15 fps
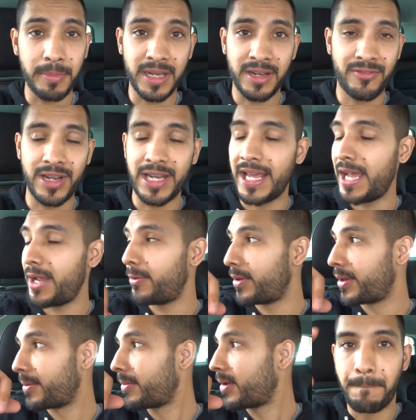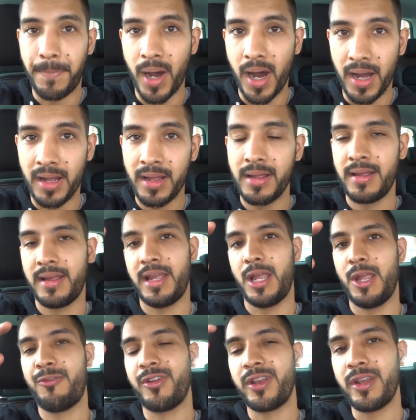being affiliated with them. But
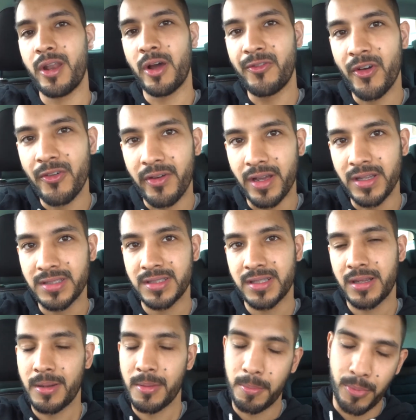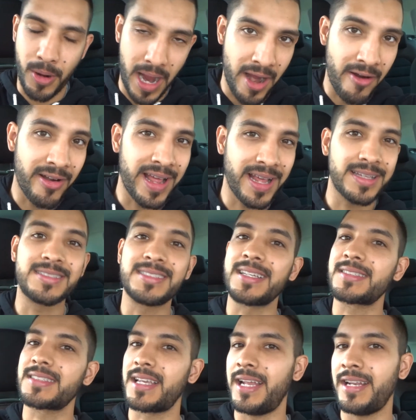if enough of us put
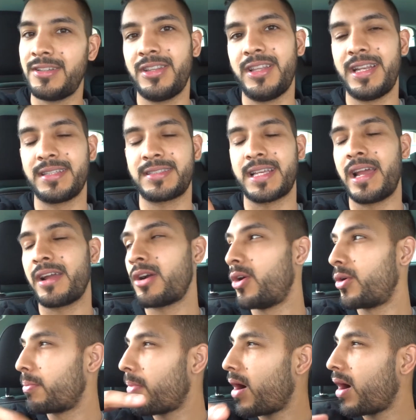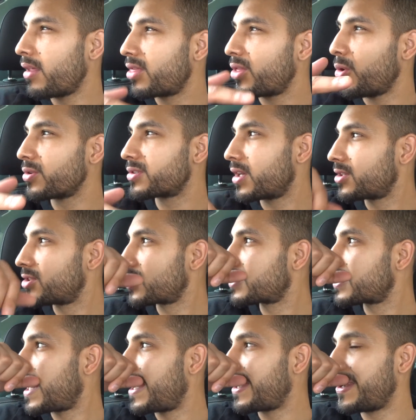Aaron86 into the discount code, my thoughts are just
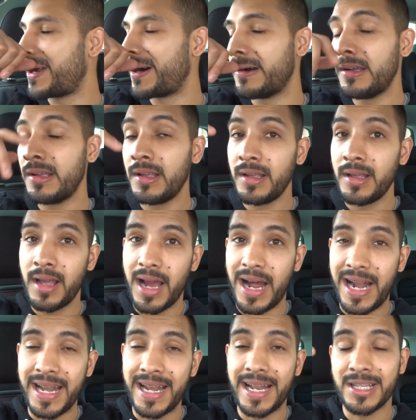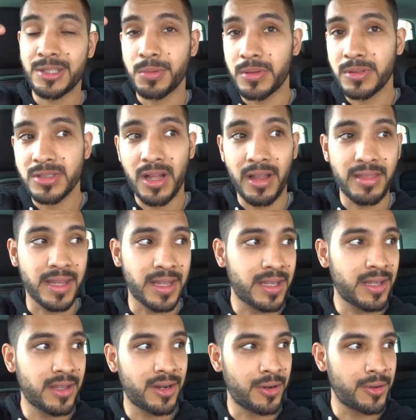that, you know, Adidas will start thinking,
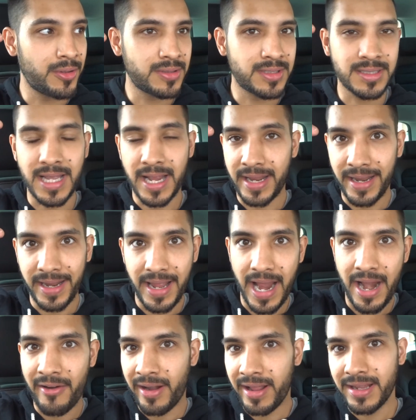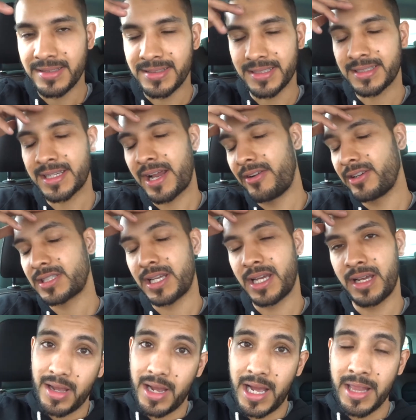you know, who's this Aaron86
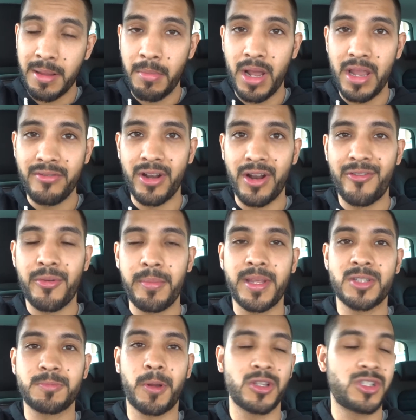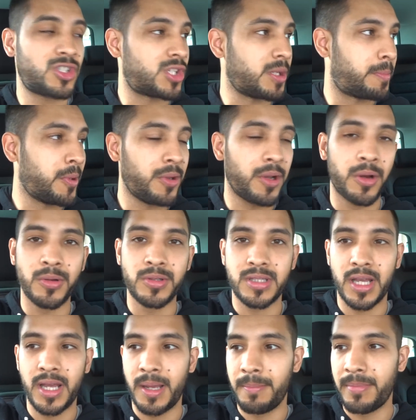character? And they might even offer me a sponsorship. Who knows?
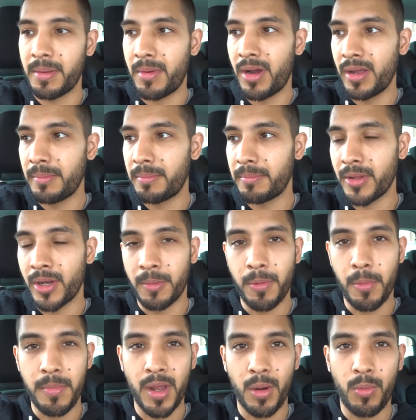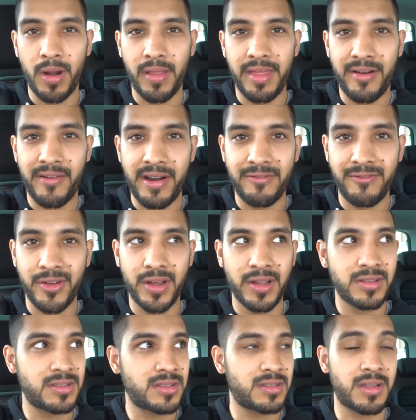They might, you know, put me on one of their
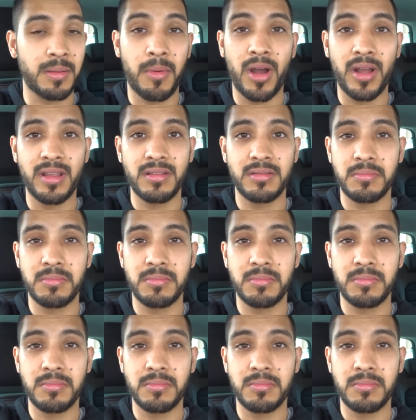adverts. They might